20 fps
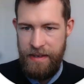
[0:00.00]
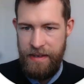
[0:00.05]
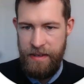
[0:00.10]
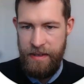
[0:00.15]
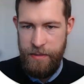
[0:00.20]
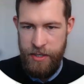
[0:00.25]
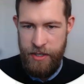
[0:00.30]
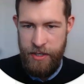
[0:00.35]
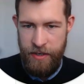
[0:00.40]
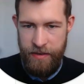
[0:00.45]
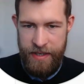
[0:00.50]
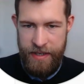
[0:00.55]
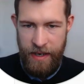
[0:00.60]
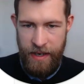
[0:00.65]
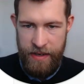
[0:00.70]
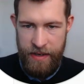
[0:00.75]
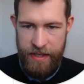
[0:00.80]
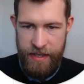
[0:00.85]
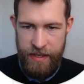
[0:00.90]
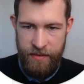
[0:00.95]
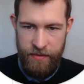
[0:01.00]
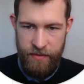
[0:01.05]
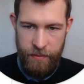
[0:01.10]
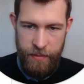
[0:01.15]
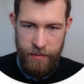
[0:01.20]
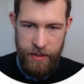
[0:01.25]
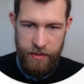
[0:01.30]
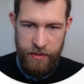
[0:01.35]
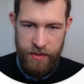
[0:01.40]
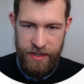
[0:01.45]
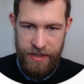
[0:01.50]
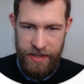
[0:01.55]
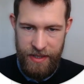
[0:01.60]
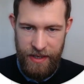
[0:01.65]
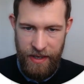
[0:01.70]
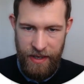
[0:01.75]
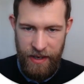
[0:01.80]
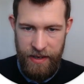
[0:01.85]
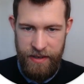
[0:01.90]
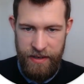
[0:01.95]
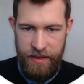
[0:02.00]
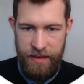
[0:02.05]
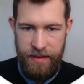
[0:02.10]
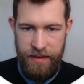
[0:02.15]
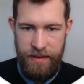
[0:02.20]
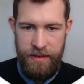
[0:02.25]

The machinery directive can be used as a guide.